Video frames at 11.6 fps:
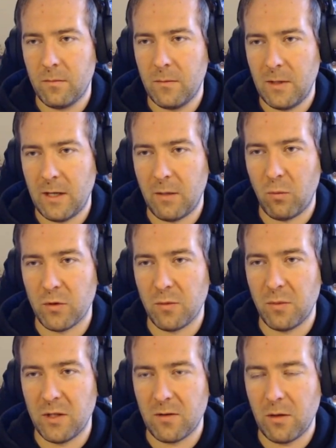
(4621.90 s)
That was a
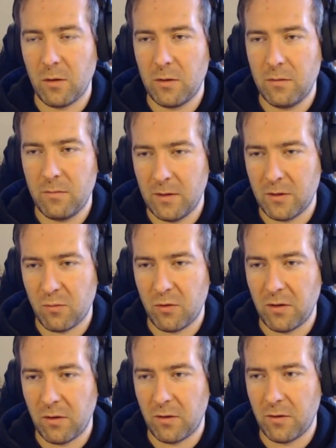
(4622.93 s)
bit slower. Let's print our